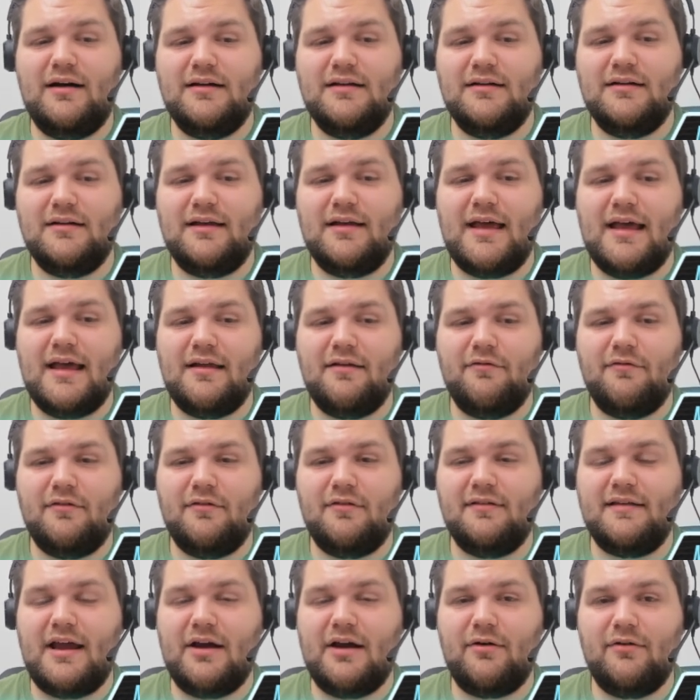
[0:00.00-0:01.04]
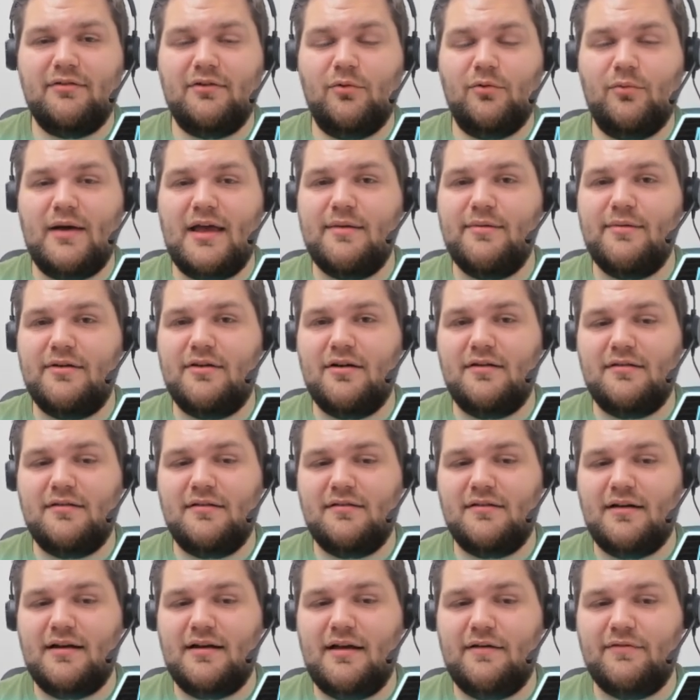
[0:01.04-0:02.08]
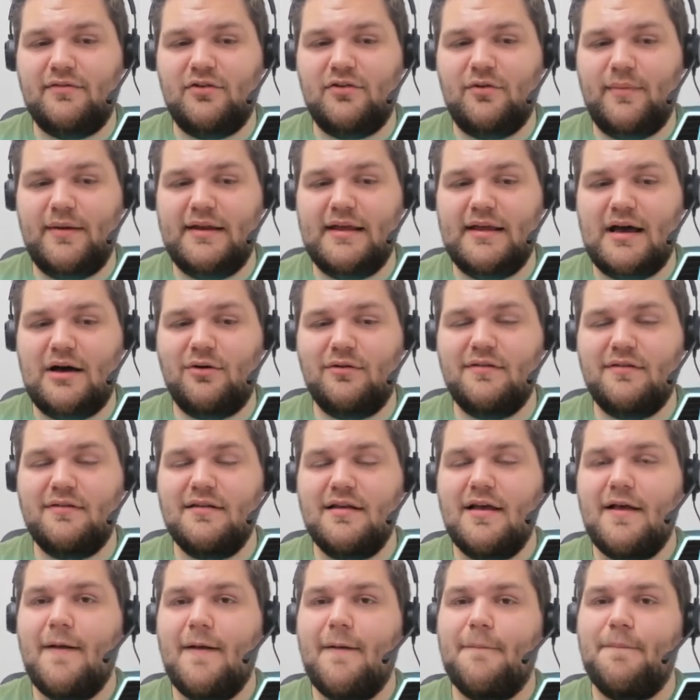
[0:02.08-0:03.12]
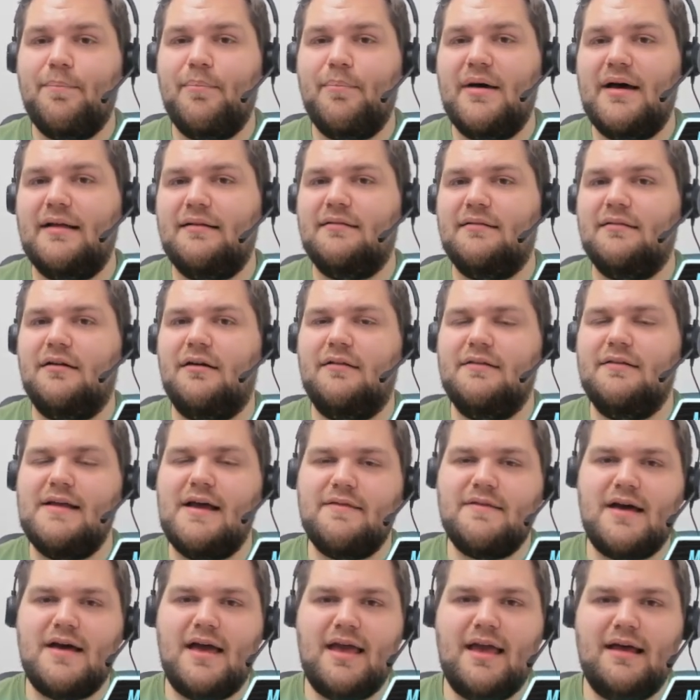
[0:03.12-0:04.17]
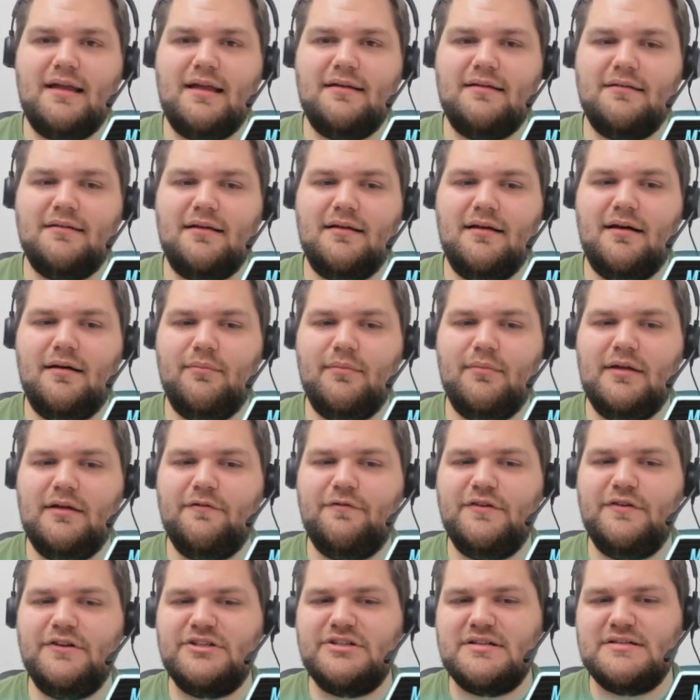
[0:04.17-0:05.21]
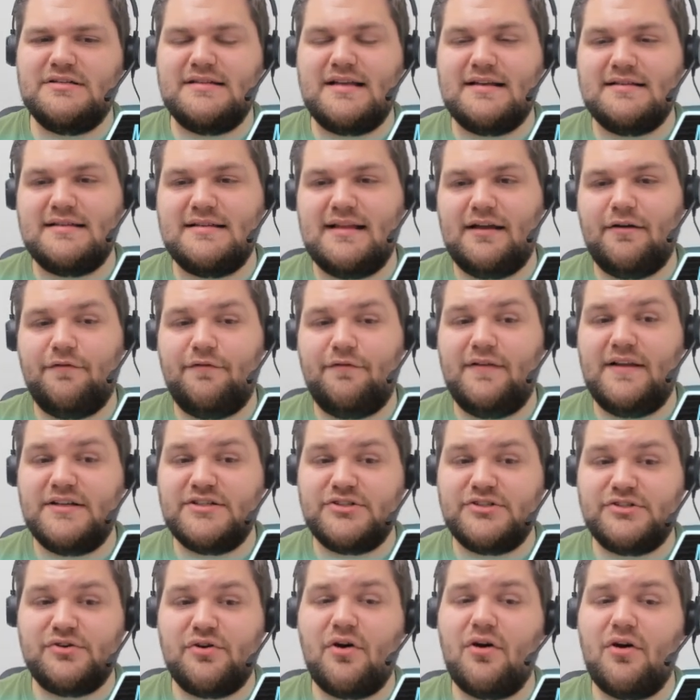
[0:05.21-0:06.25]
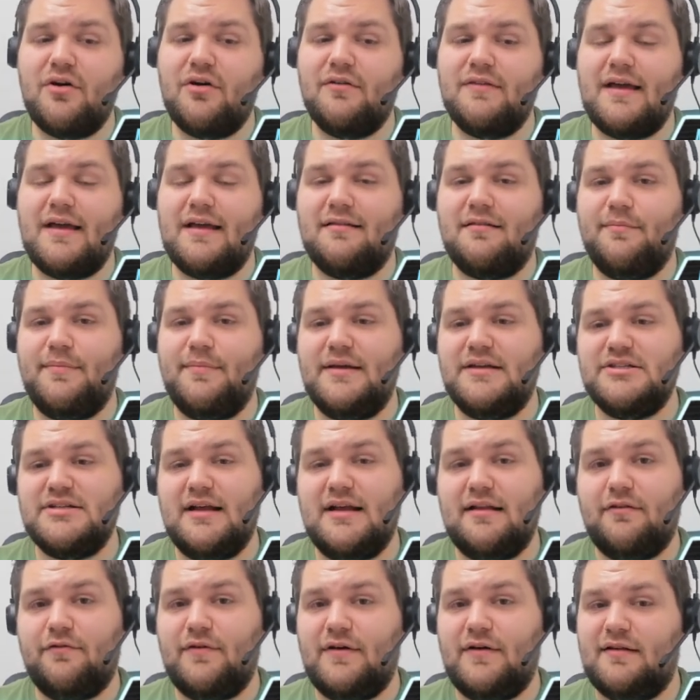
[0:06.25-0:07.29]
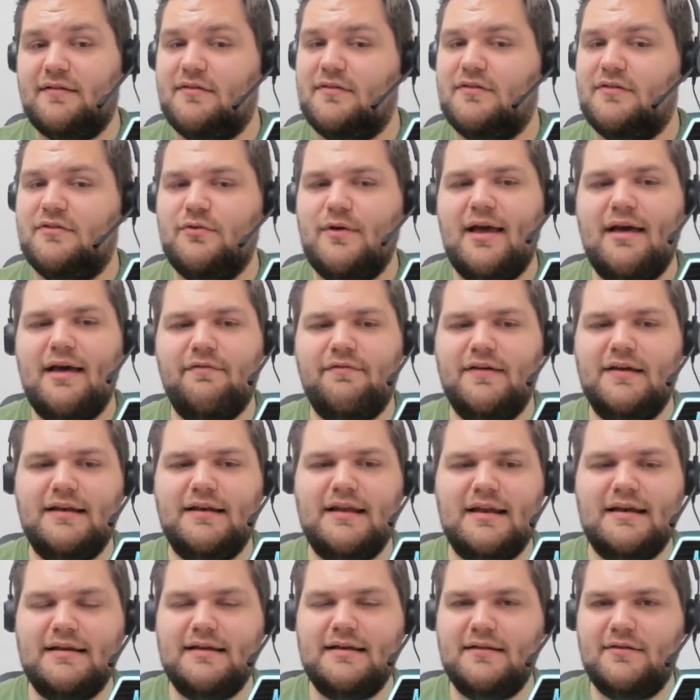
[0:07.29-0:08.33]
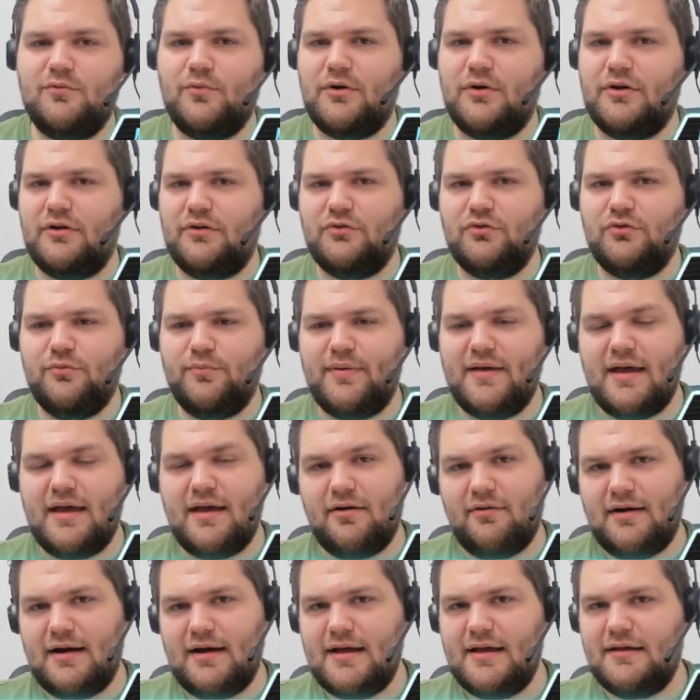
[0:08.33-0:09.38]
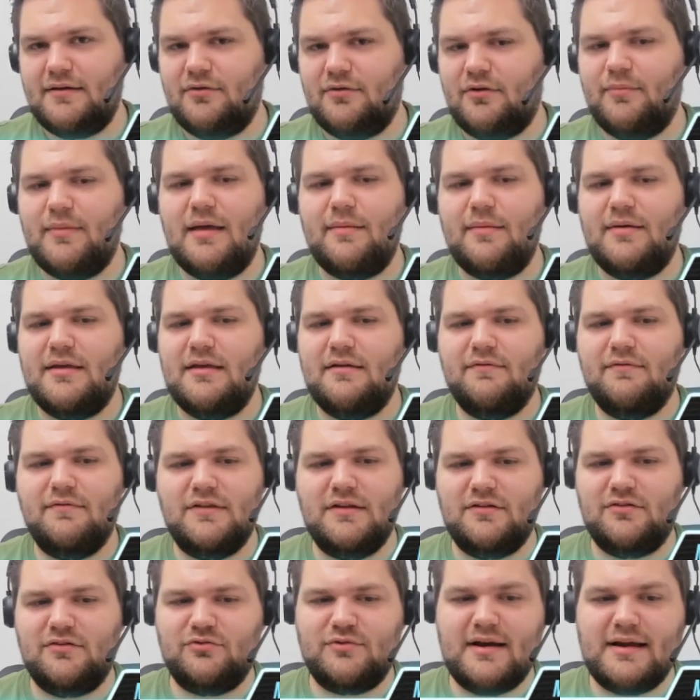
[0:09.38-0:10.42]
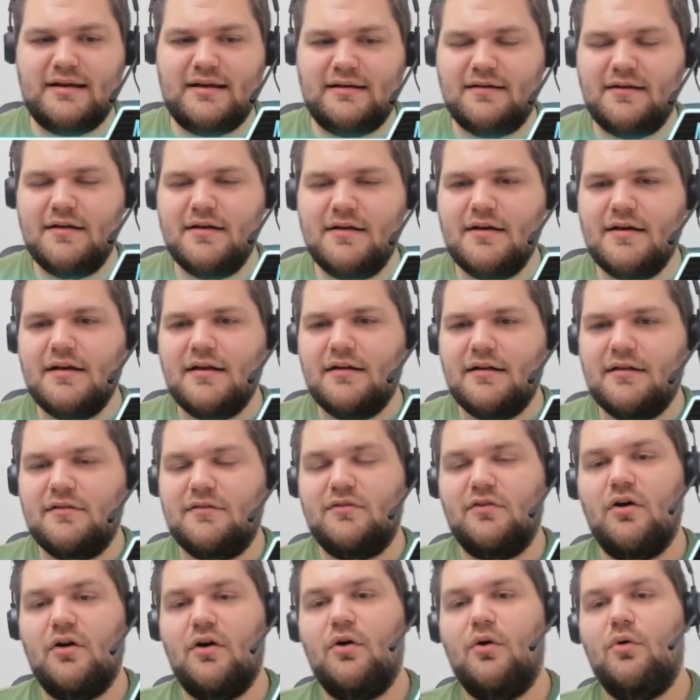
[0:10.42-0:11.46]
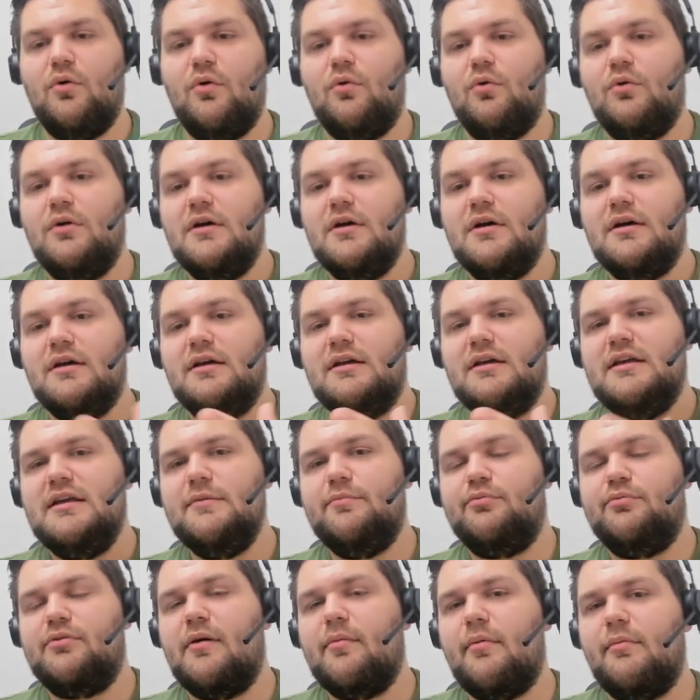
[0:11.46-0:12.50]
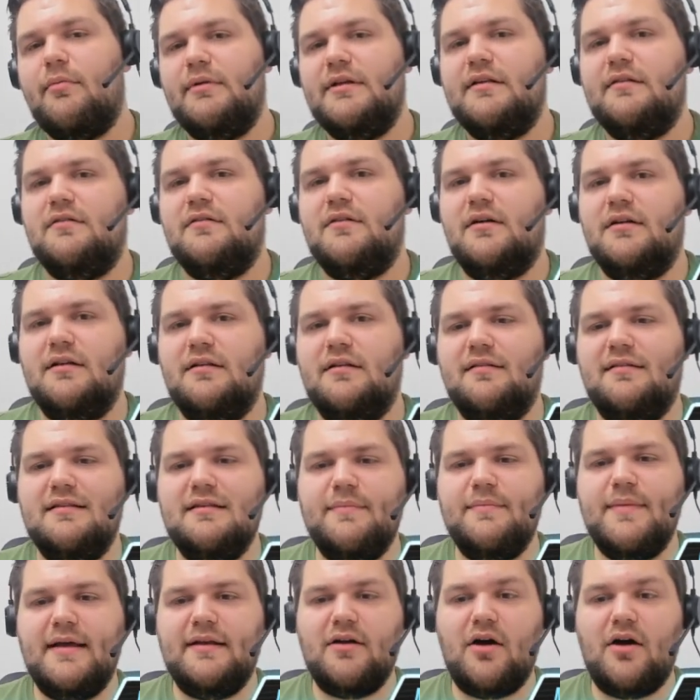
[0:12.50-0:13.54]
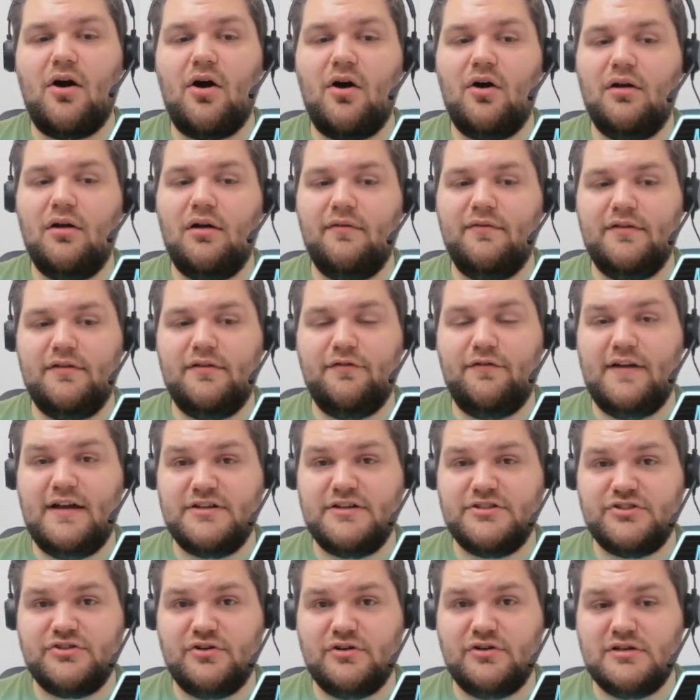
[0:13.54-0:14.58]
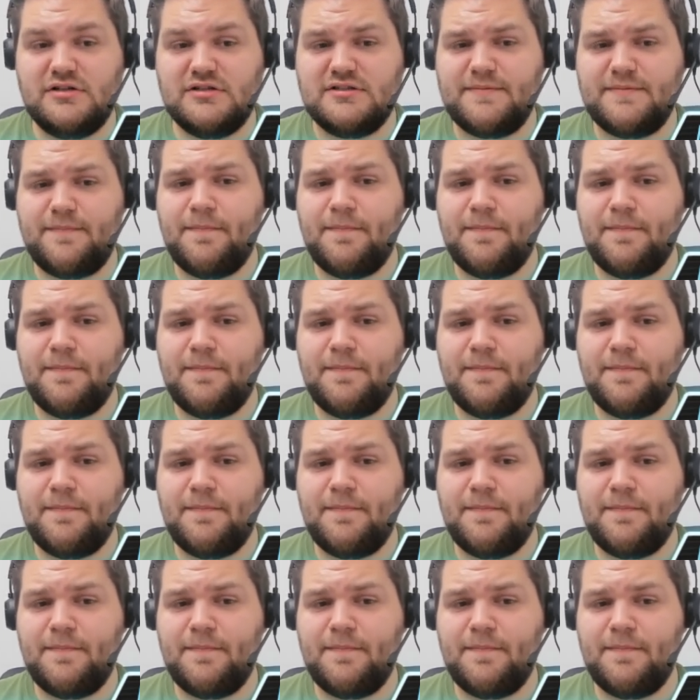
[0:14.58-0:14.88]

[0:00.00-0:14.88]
get scare us away because he's gonna have so many outs. But on the other hand, if he just has like a flush draw, there's a big chance for us to have hit at least one or two pair, right? Or maybe even the straight. So he probably is gonna c-bet all of his flush draws,